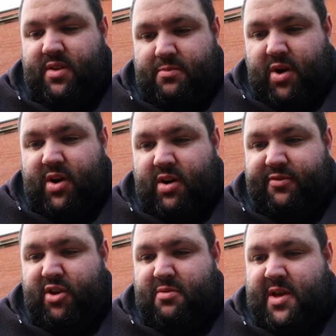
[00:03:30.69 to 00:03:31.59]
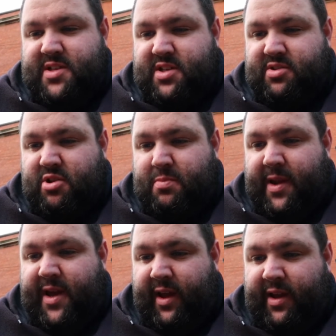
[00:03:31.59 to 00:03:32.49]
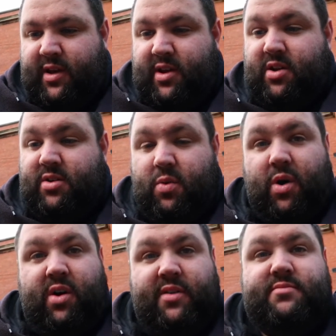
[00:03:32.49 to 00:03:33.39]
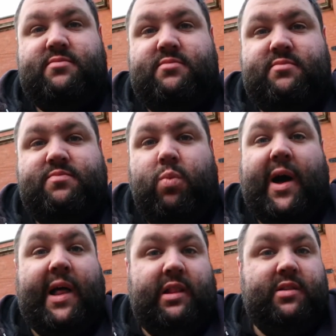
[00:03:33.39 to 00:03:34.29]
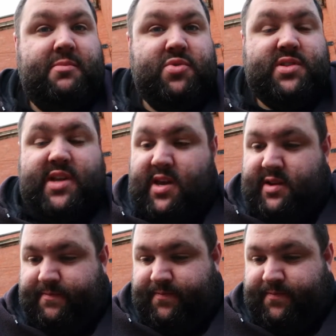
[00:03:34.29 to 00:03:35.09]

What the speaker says: but I've got a few mates that do play it quite well, I must say.